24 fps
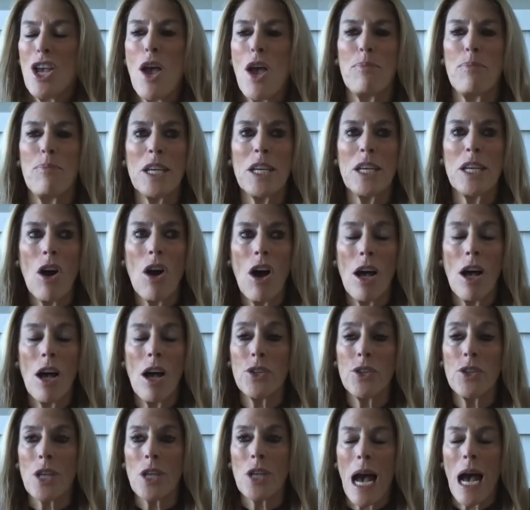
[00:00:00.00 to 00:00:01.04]

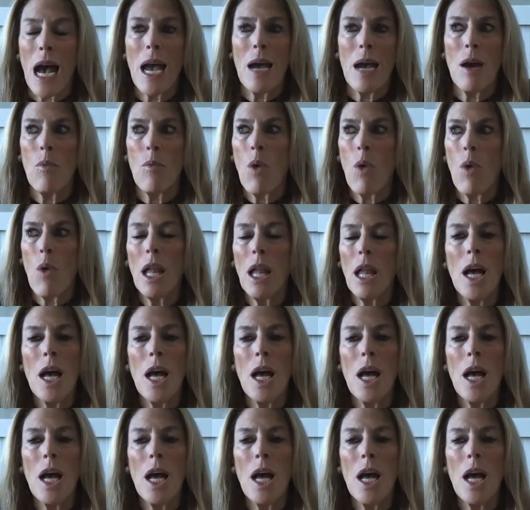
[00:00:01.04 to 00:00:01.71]
because while